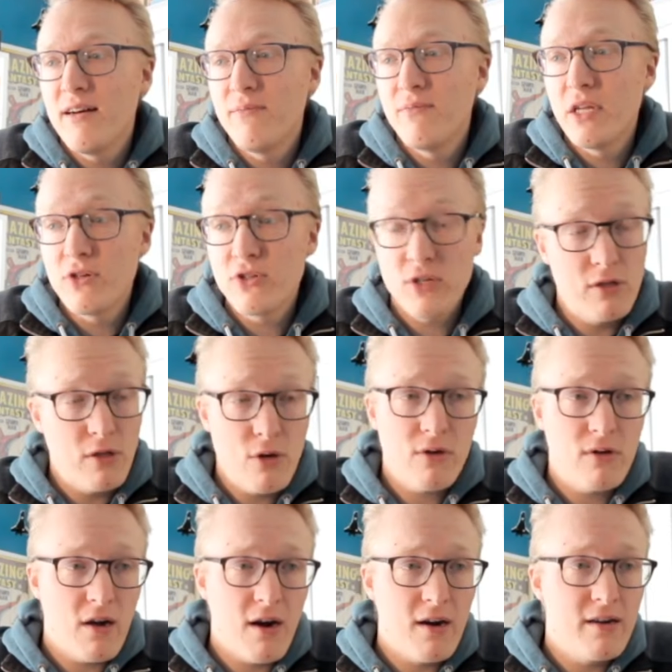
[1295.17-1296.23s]
there's a
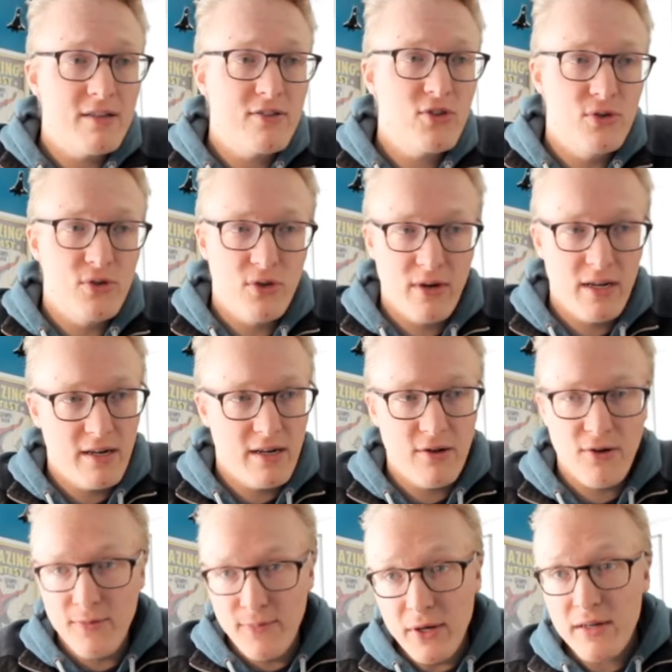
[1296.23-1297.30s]
local artist who created a
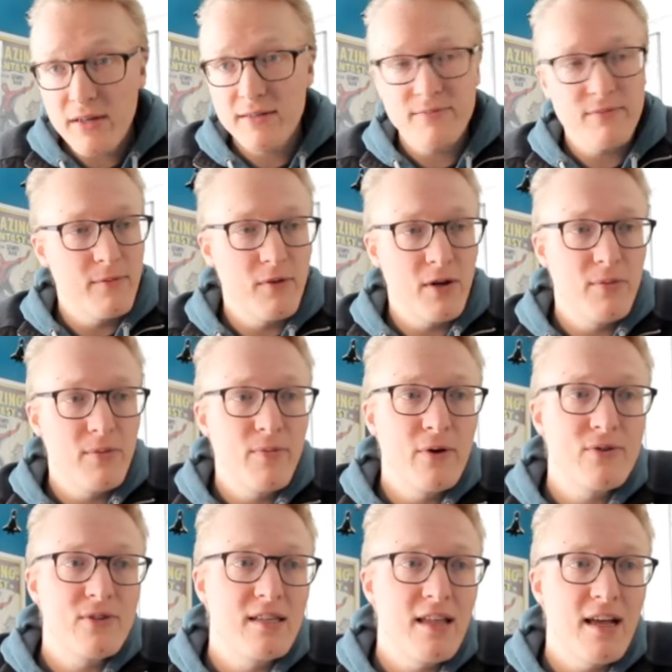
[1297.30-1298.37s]
whole book. I'm going to be
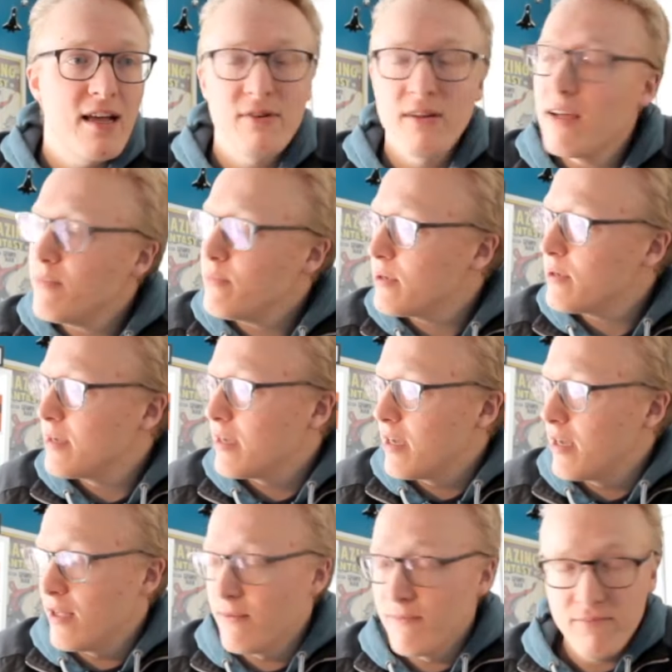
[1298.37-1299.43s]
posting that one up.
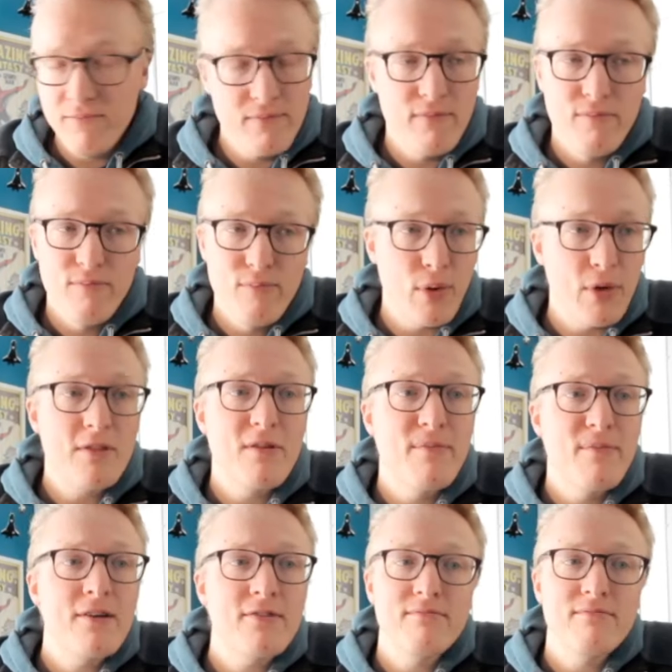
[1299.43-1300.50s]
Print them
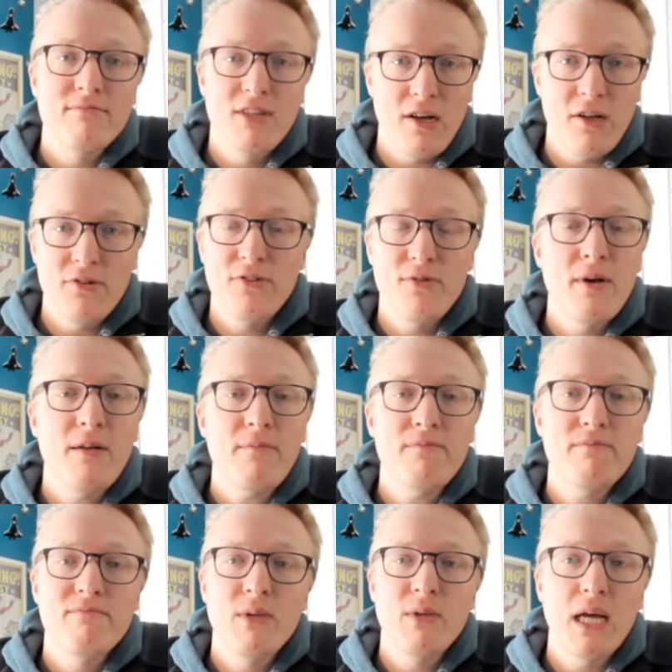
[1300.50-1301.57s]
out, color them up,
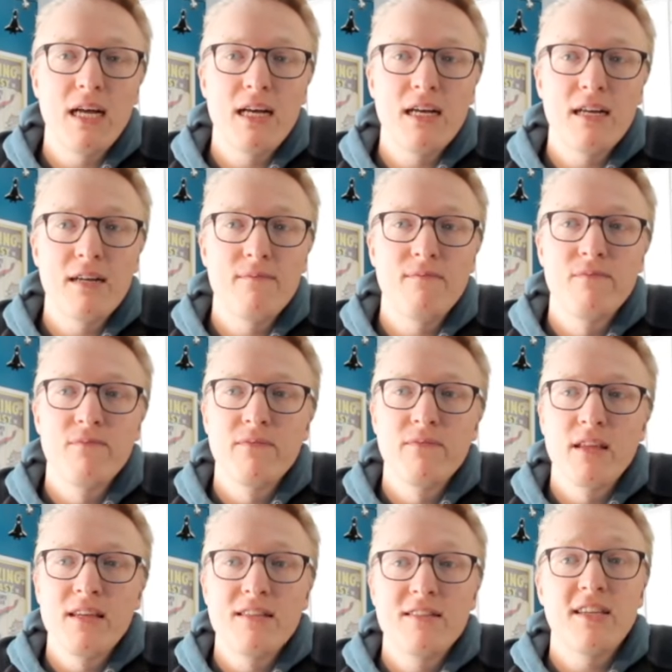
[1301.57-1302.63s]

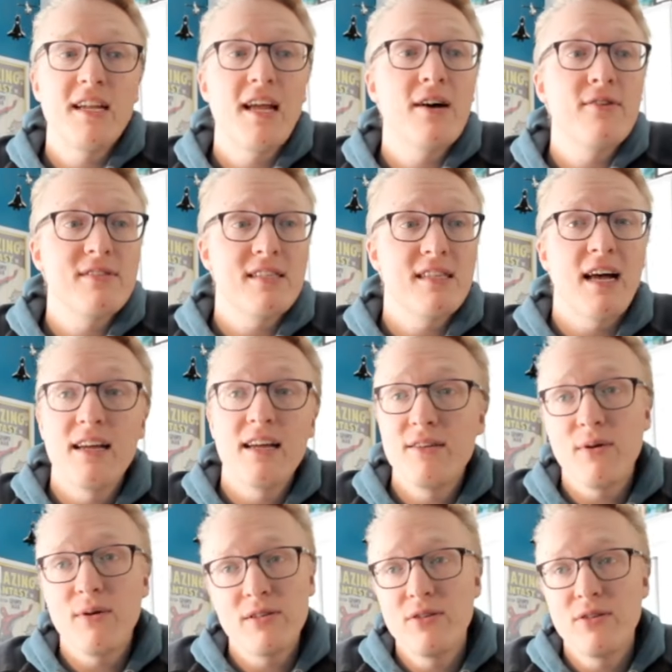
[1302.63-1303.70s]
sit outside
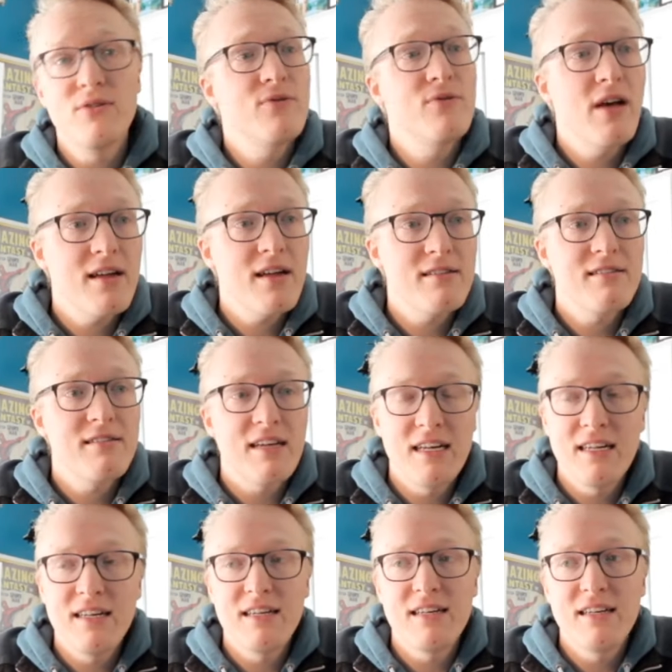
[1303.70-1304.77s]
while you do that.
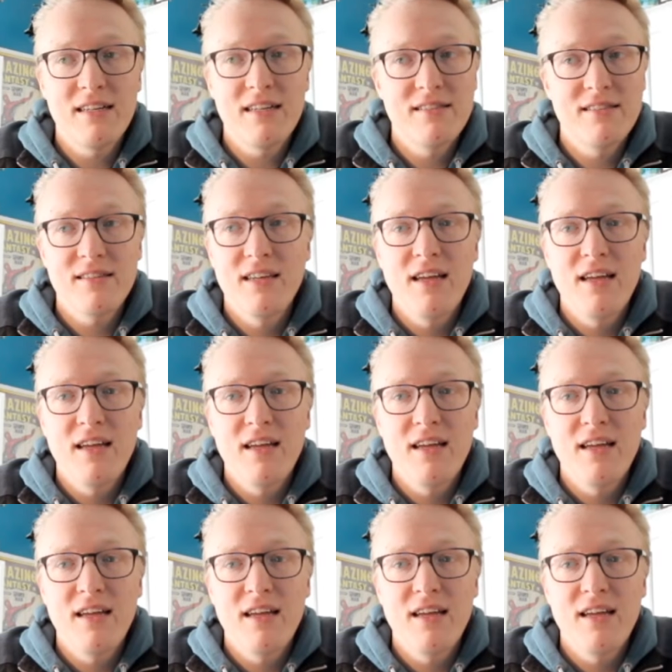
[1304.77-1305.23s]
It's